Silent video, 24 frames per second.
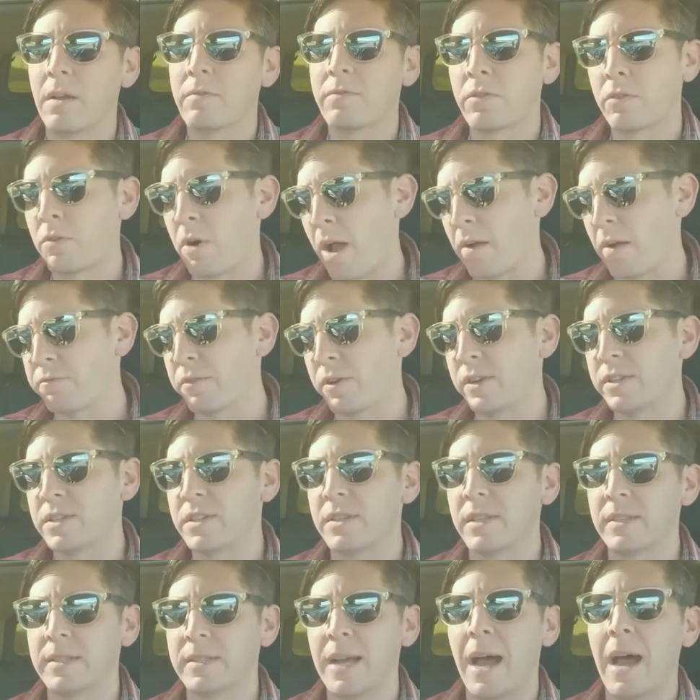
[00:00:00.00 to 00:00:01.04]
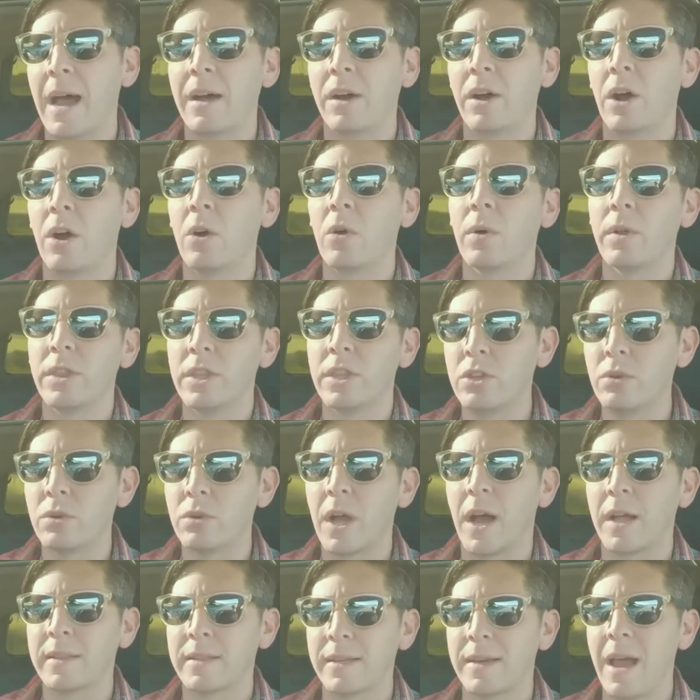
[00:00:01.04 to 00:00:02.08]
For reference, the Tahoe and the
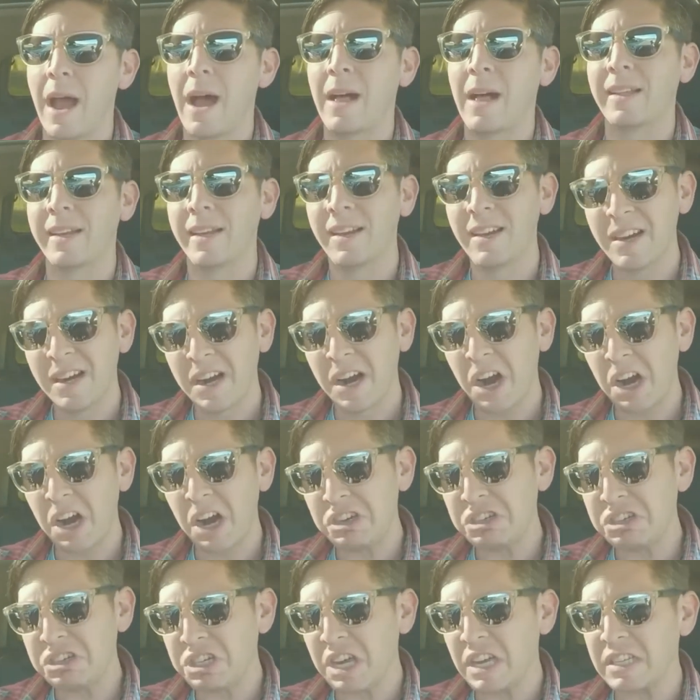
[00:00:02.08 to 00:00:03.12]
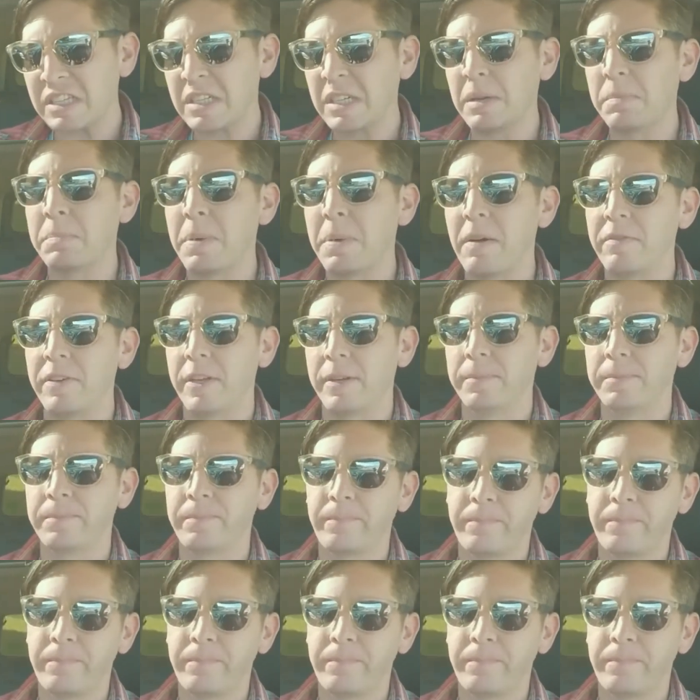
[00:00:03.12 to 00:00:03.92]
Yukon Denali are just above it.